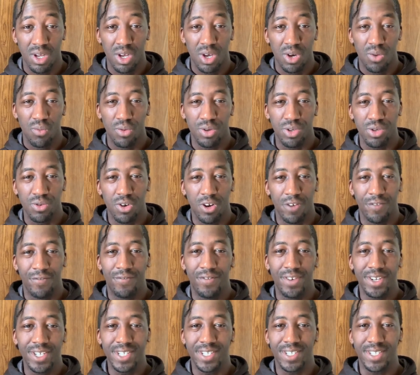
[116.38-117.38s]
When you are
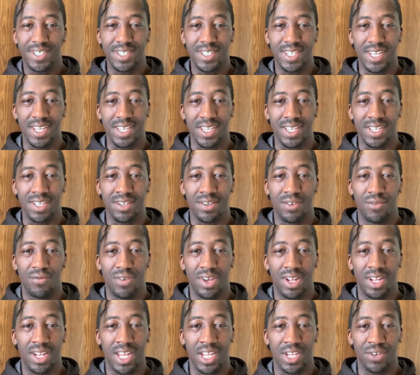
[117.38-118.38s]
finished saying
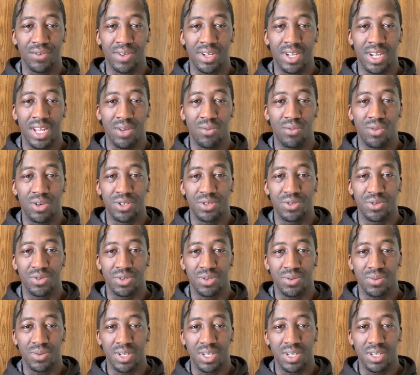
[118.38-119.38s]
red light, green light, one, two,
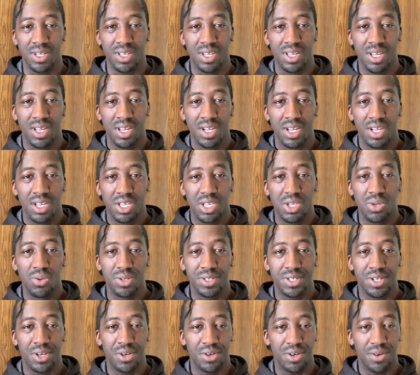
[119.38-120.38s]
three, you will
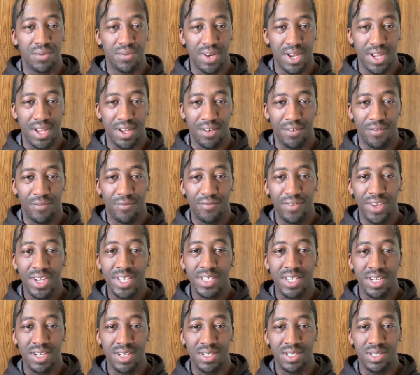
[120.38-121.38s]
turn around
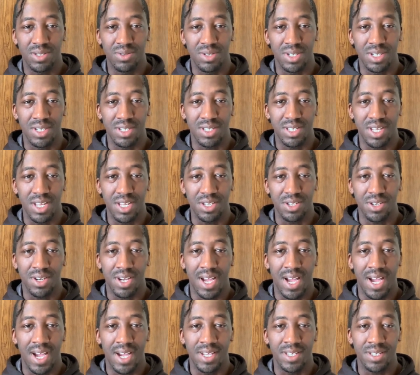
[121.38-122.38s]
facing the students and your
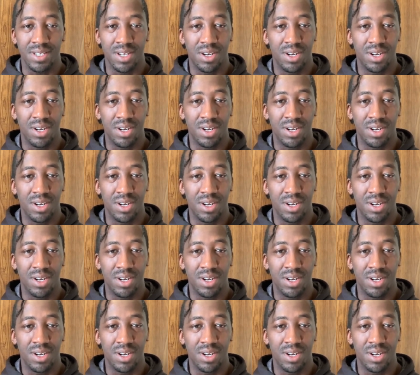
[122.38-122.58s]
eyes are